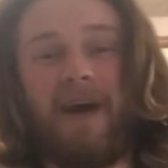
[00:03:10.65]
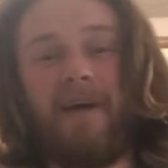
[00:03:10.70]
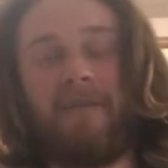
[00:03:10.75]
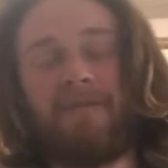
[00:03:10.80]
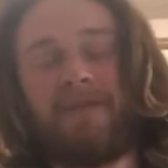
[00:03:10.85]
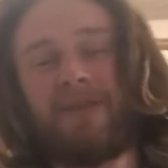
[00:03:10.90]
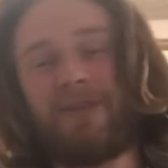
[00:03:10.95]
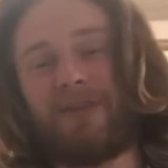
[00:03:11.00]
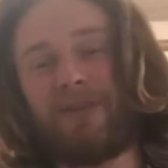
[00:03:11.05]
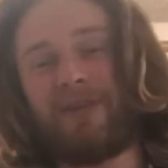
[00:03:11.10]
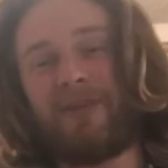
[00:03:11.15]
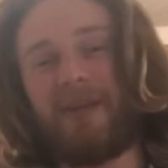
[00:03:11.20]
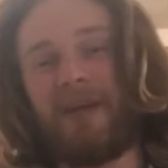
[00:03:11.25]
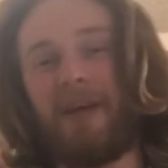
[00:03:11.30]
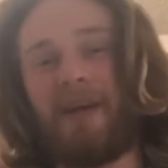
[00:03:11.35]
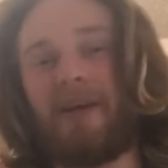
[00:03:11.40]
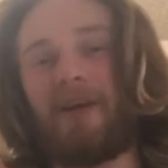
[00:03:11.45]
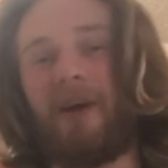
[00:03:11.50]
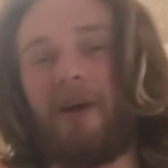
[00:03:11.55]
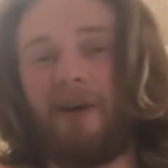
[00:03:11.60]
featured
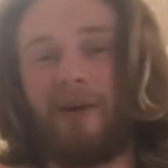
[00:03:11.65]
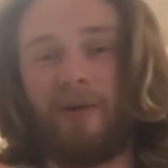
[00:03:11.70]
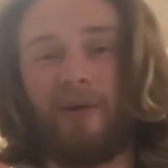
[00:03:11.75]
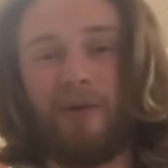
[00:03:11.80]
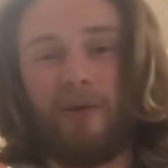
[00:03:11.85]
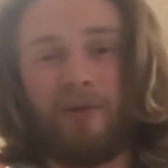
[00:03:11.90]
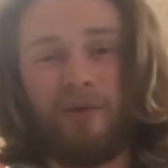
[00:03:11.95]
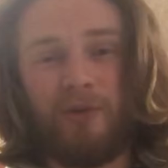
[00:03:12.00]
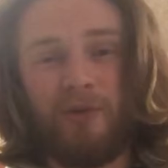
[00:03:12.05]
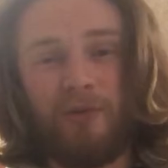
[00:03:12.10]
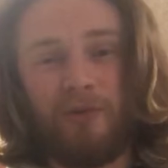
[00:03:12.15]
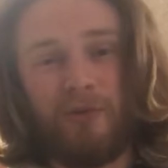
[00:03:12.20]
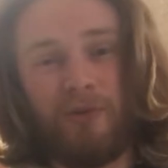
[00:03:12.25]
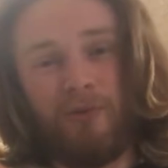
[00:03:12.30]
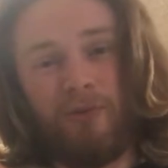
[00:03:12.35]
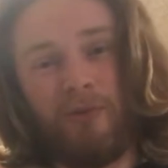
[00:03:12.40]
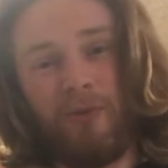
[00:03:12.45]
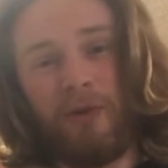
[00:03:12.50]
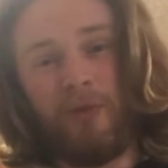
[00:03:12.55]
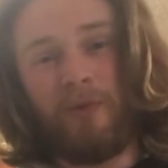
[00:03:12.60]
in our
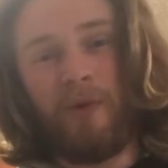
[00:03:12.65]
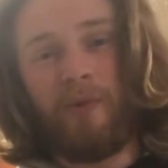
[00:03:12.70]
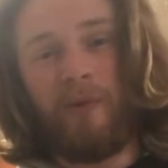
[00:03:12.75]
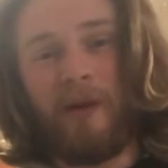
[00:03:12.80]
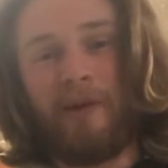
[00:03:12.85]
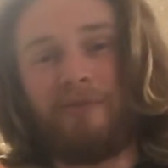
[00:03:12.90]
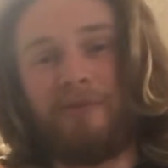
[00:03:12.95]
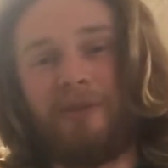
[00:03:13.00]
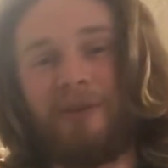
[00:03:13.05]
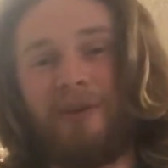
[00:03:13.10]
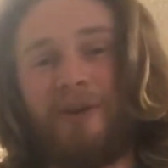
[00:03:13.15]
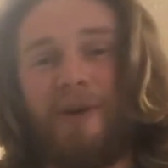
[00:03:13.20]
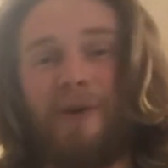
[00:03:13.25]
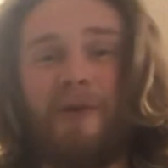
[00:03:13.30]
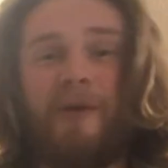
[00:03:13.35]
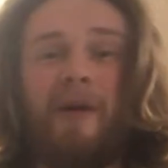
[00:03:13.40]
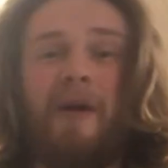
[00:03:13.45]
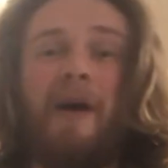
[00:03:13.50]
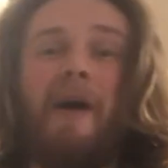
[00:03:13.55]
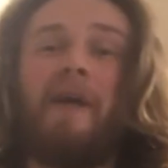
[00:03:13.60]
YouTube Rewind
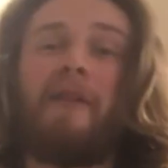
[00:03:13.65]
video.